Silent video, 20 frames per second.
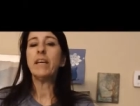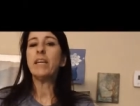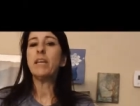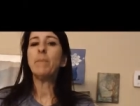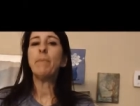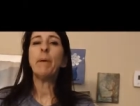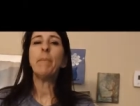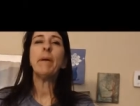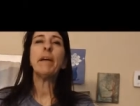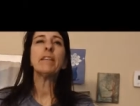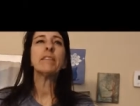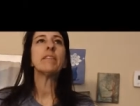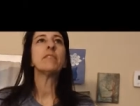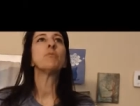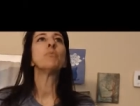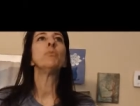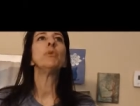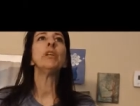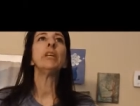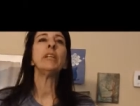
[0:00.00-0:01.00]
eBay makes
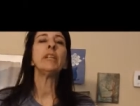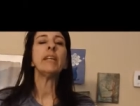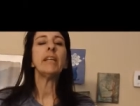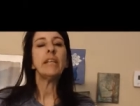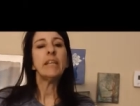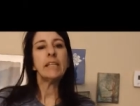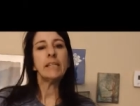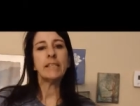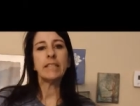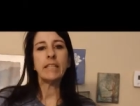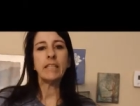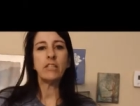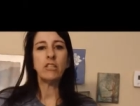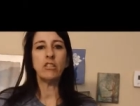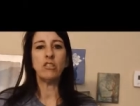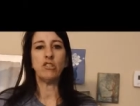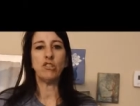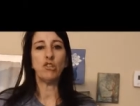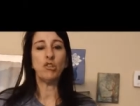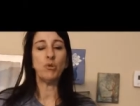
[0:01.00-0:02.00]
this really easy
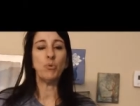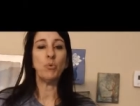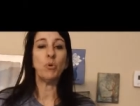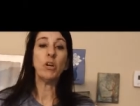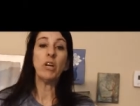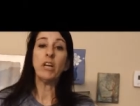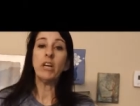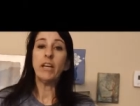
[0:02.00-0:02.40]
to do.